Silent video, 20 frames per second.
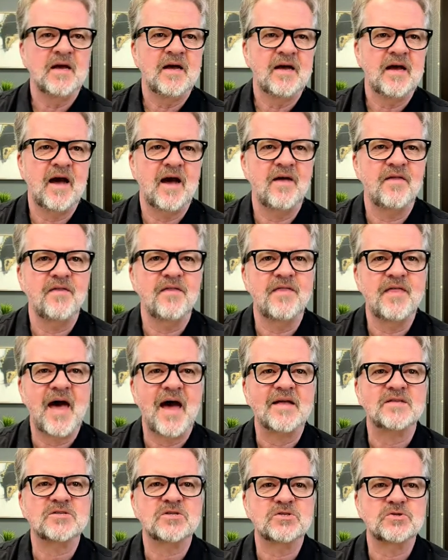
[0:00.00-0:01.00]

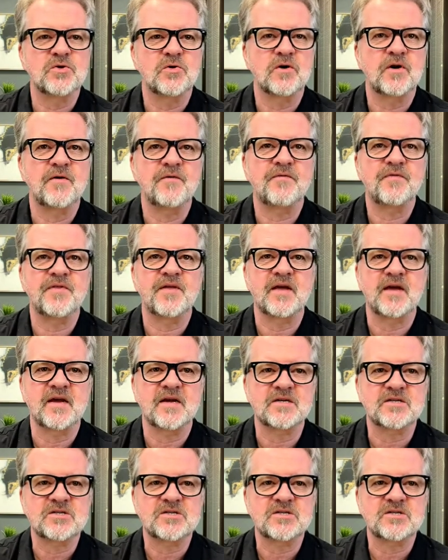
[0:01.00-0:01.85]
that sort of thing.